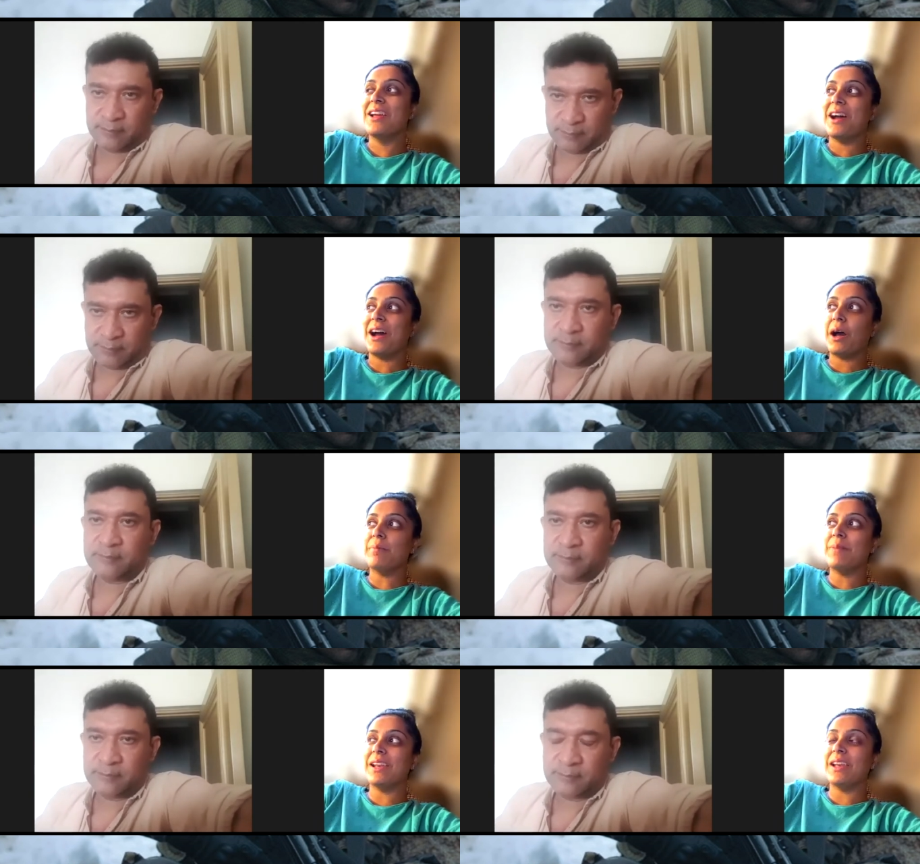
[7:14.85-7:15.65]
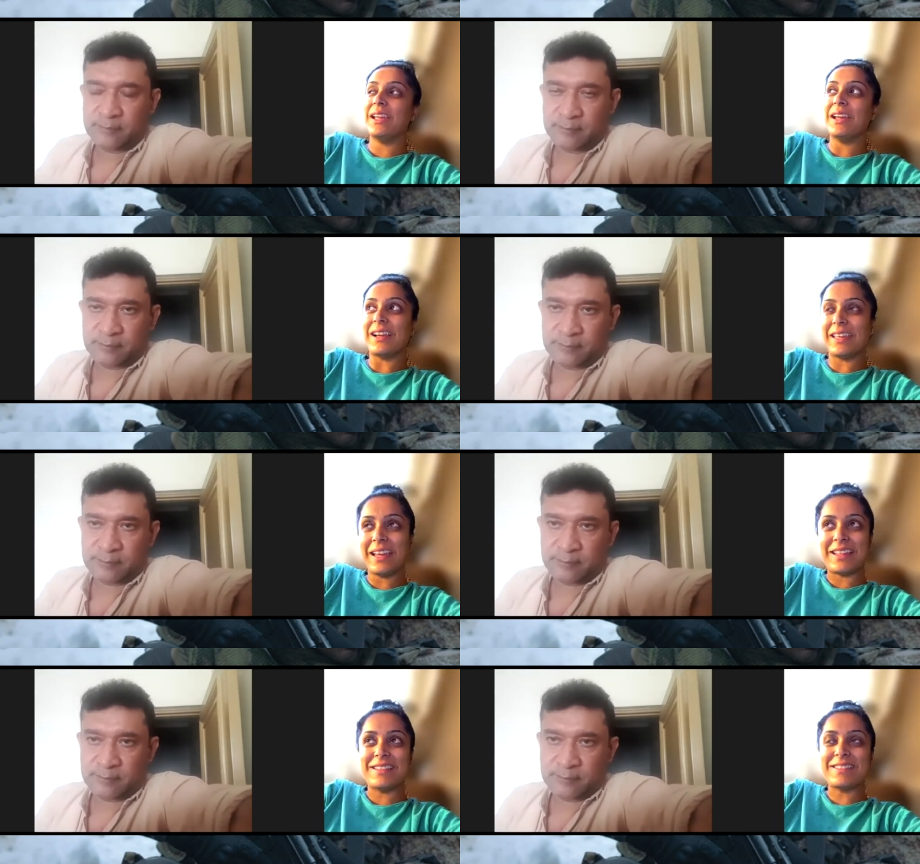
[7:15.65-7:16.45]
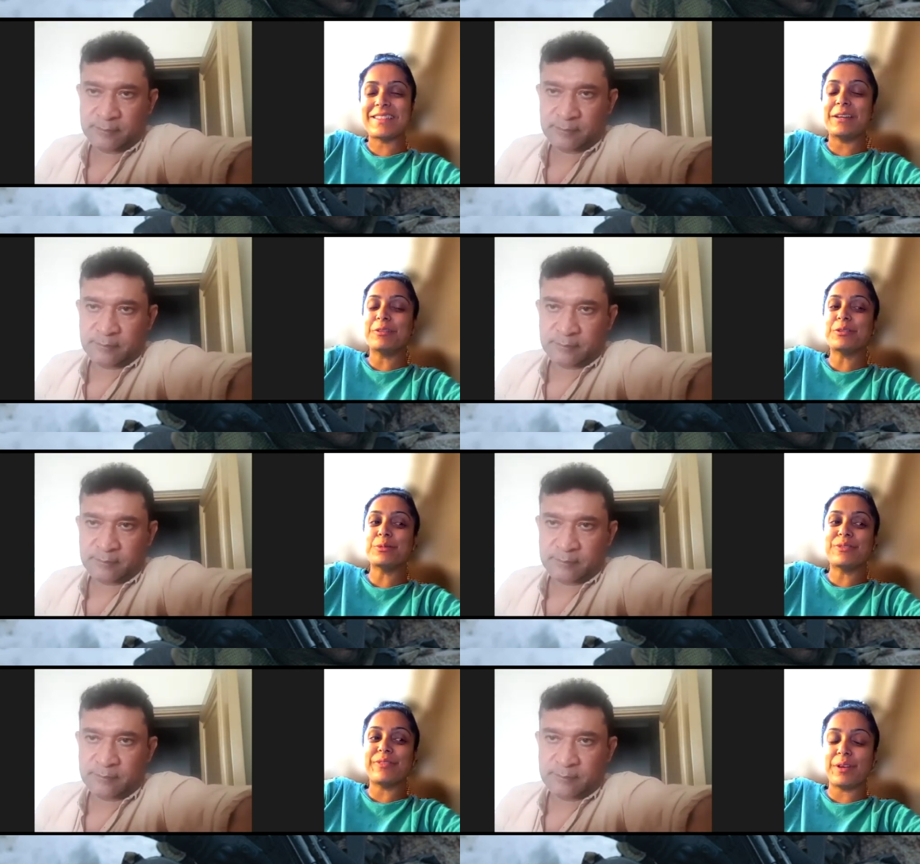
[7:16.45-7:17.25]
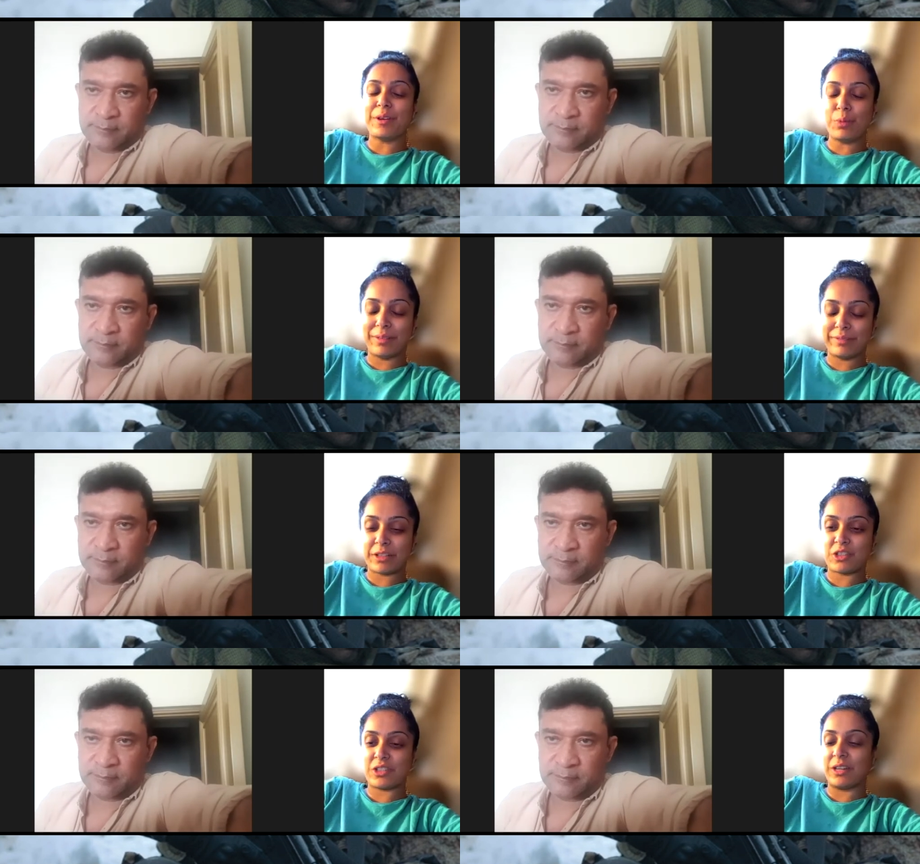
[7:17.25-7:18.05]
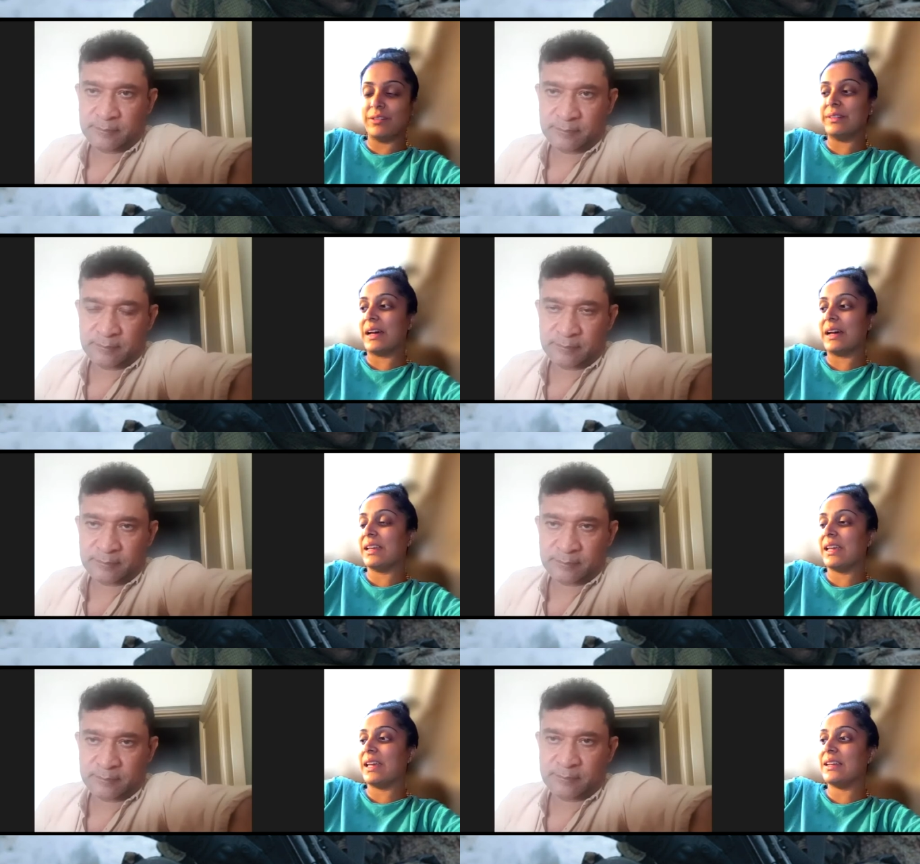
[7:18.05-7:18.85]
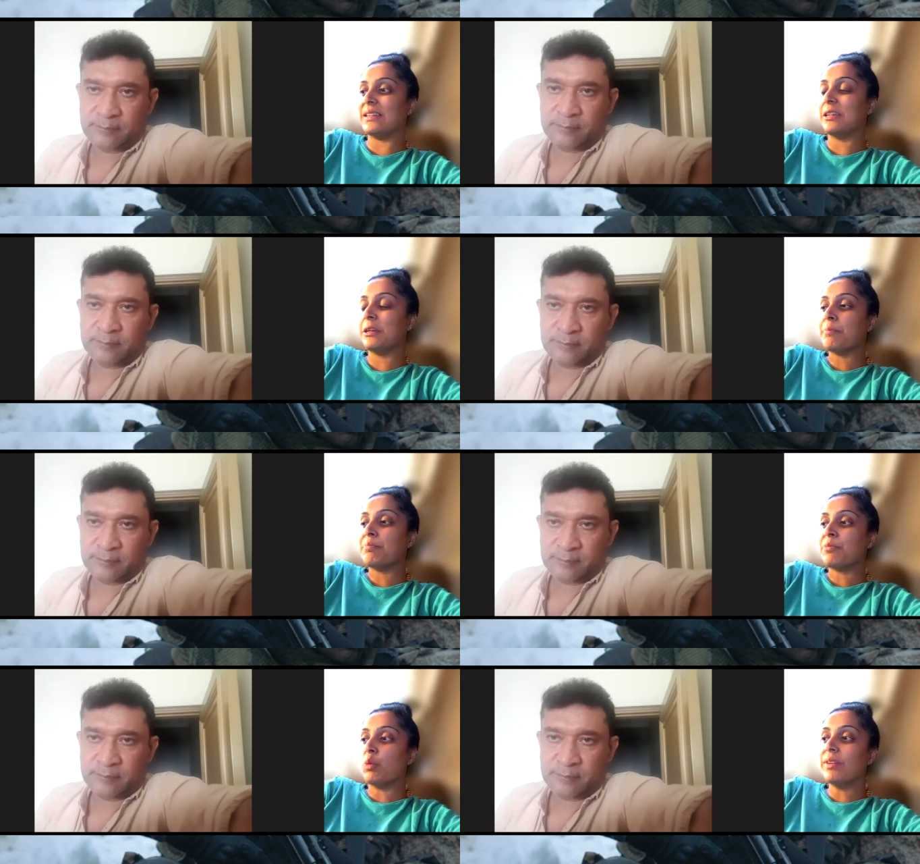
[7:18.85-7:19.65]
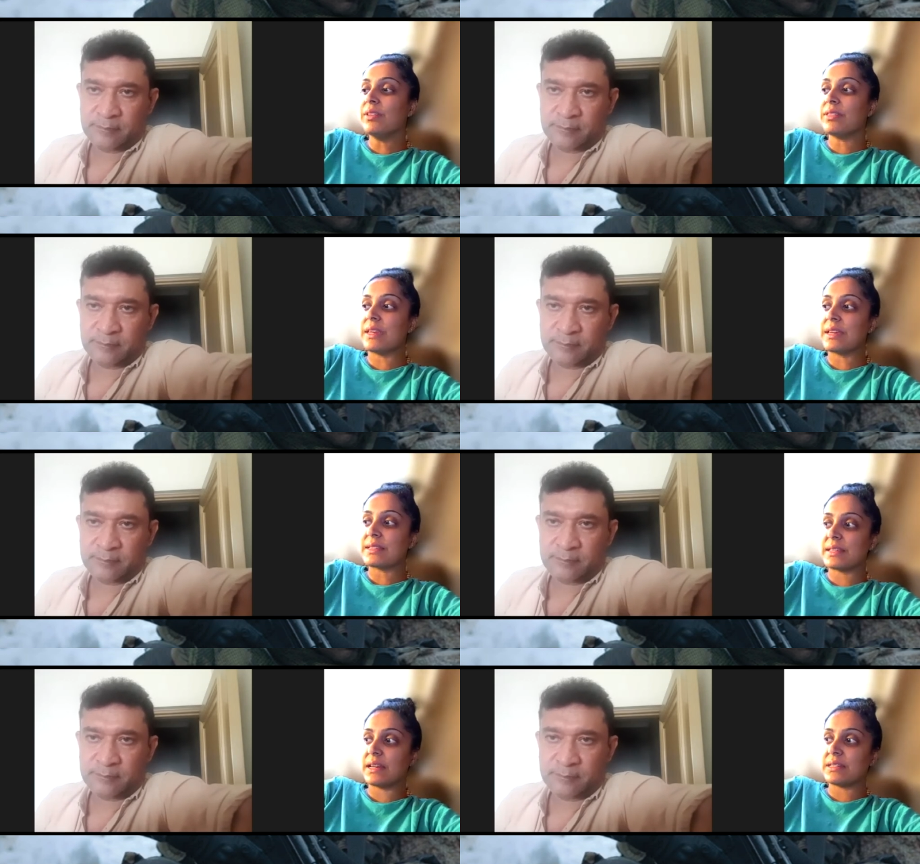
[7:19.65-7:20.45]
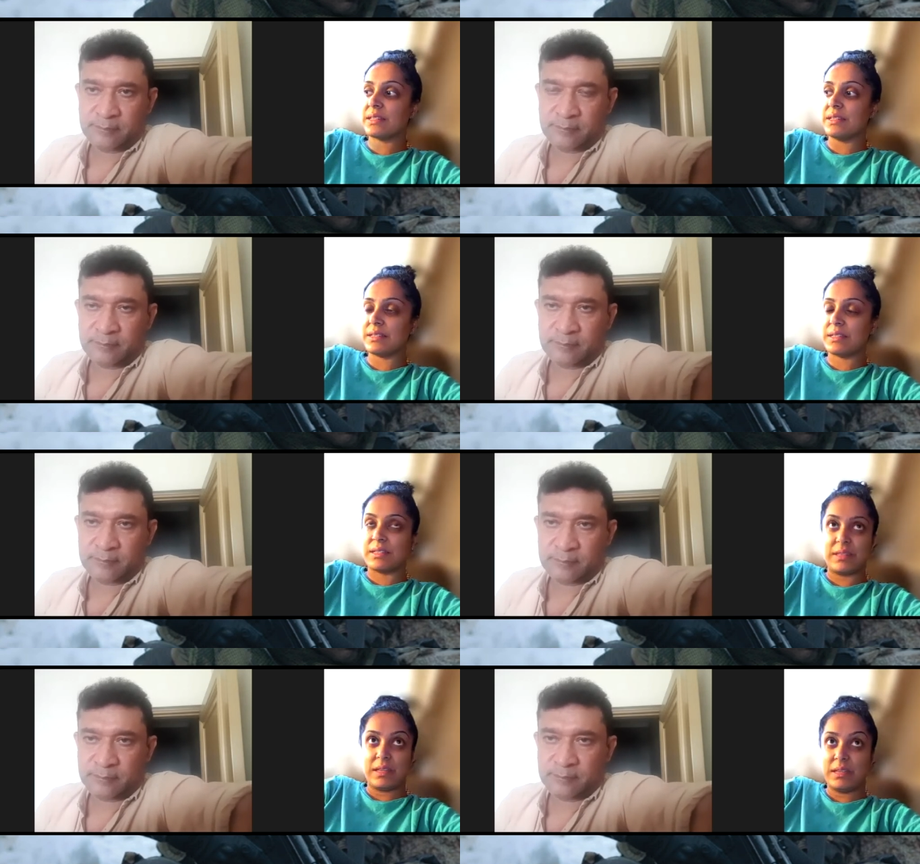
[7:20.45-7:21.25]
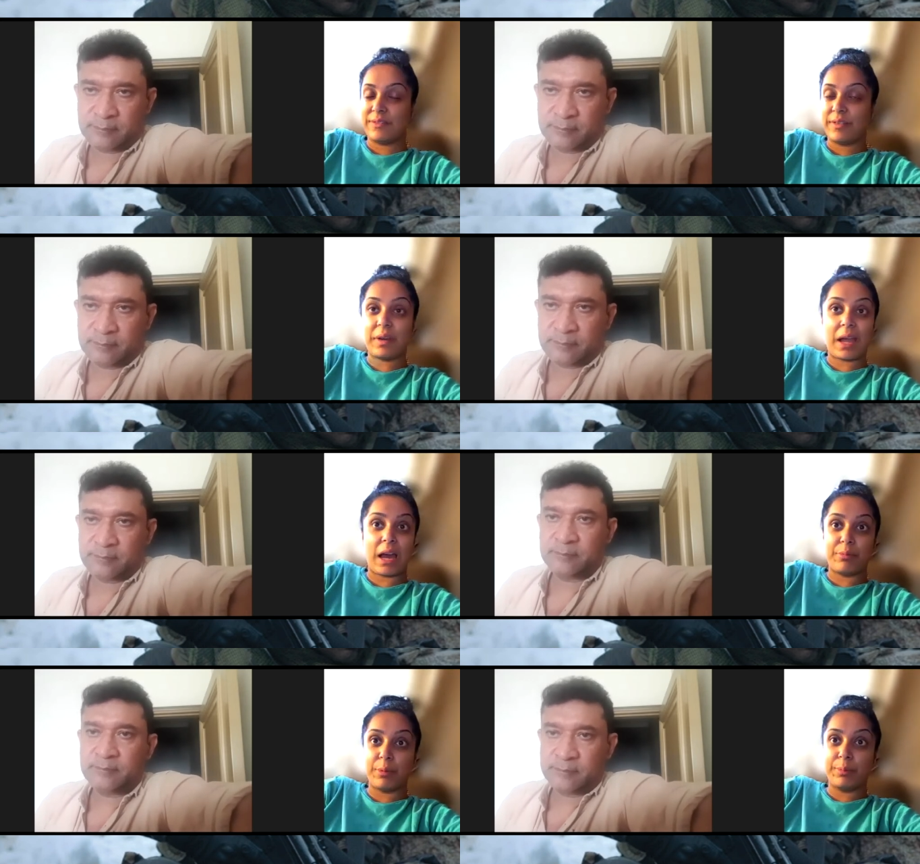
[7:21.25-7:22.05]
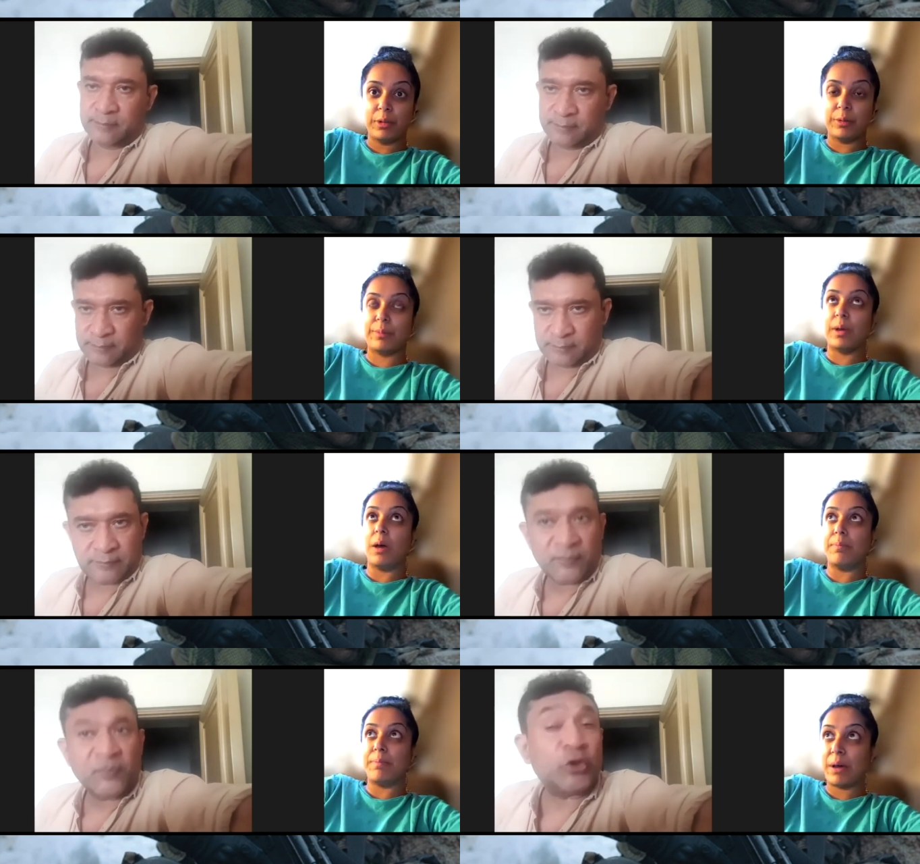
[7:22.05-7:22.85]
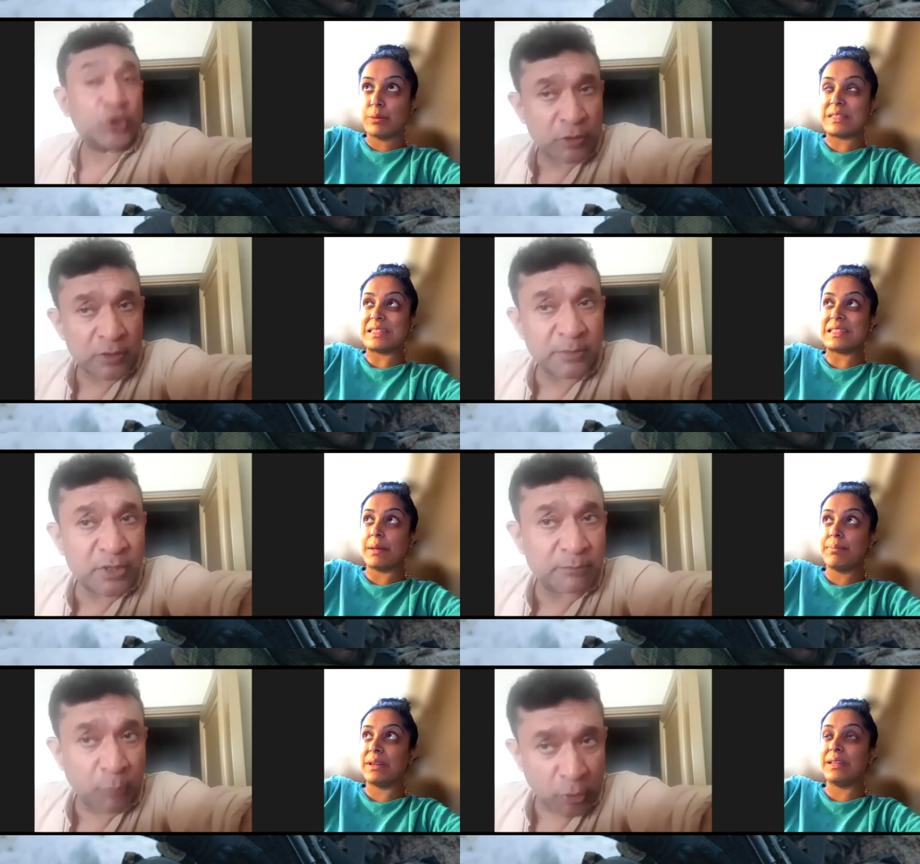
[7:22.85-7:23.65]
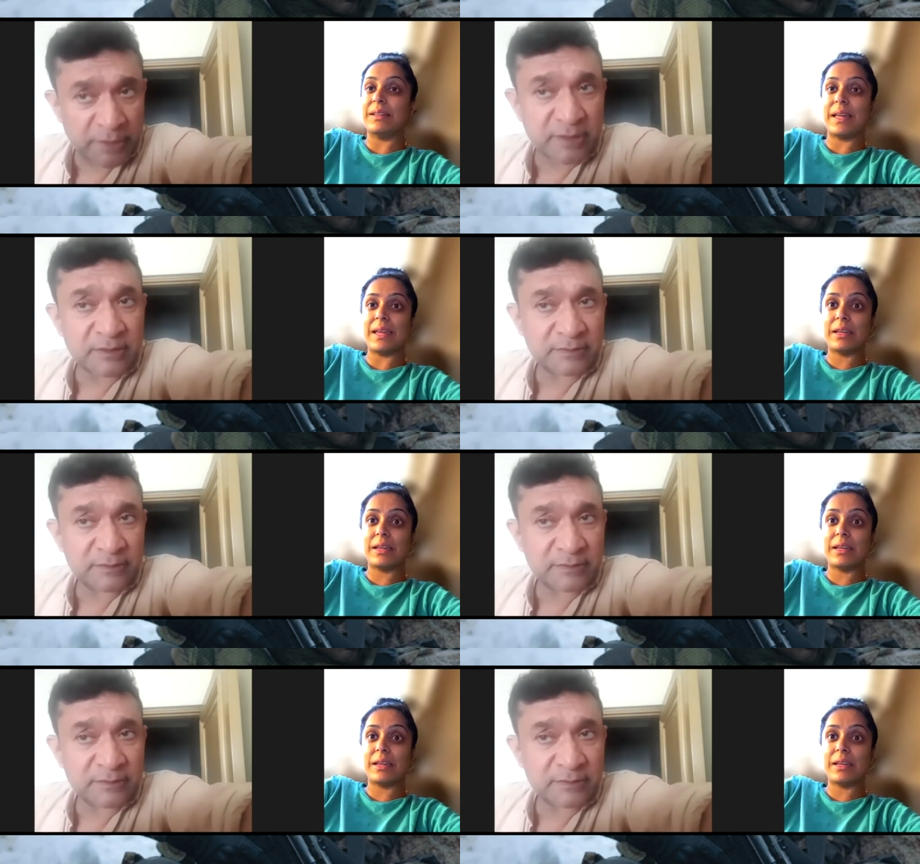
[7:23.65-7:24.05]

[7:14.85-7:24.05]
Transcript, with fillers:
Speaker 1: Uh, but again, his character was very well fleshed out in that. And one of the things that is is very admirable about like